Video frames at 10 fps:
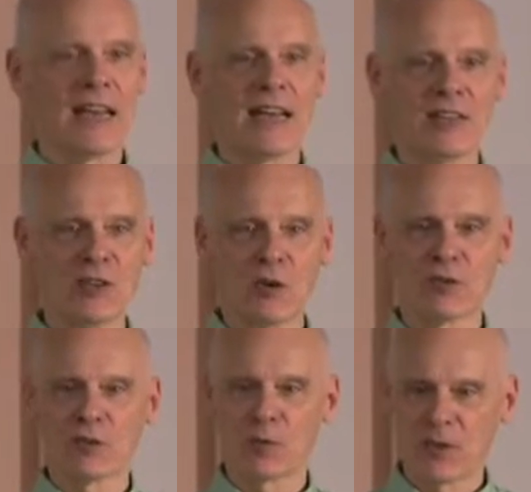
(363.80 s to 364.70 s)
and he
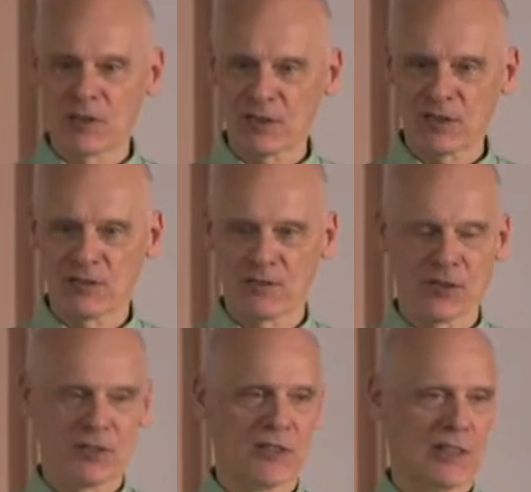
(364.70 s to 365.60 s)
knows that we're in a sinful
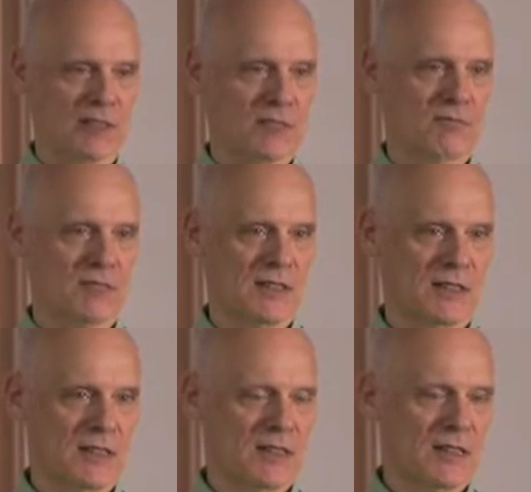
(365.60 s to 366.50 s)
state.
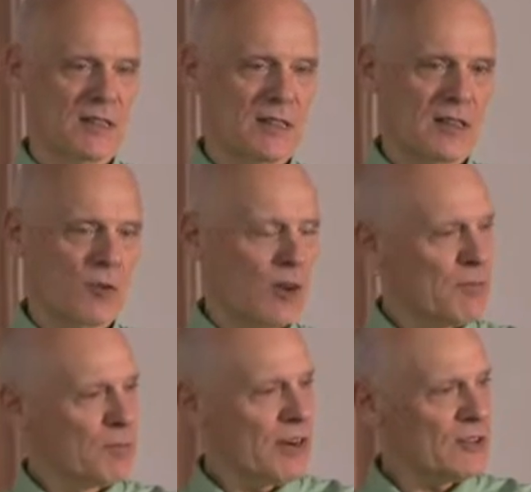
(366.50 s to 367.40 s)
What
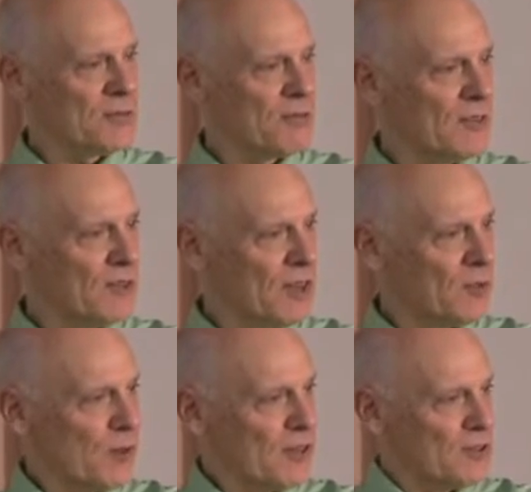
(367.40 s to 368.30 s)
impressed me when I
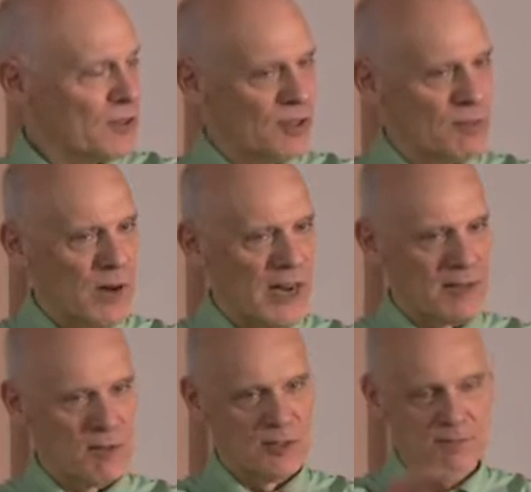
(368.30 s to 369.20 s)
read through the
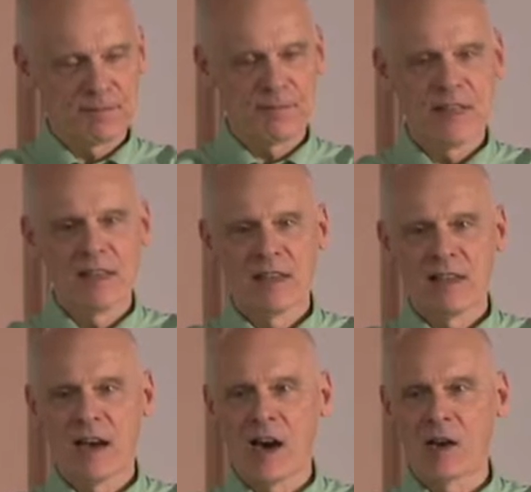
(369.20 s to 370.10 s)
Bible
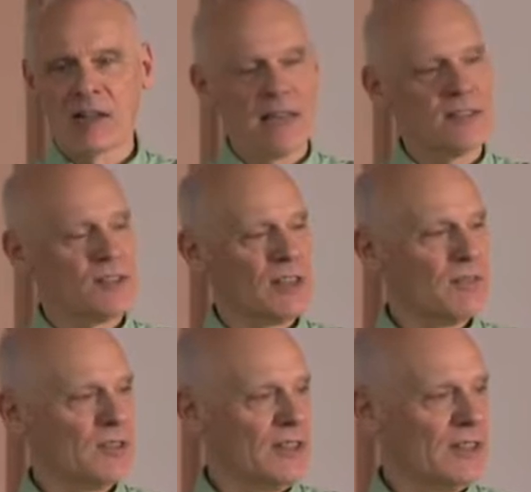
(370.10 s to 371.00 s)
at
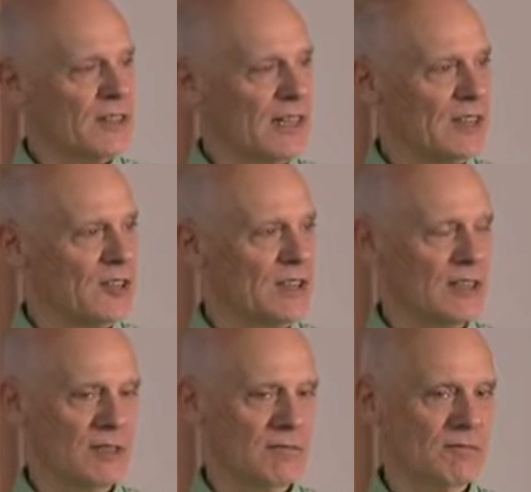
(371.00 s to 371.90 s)
17 and 18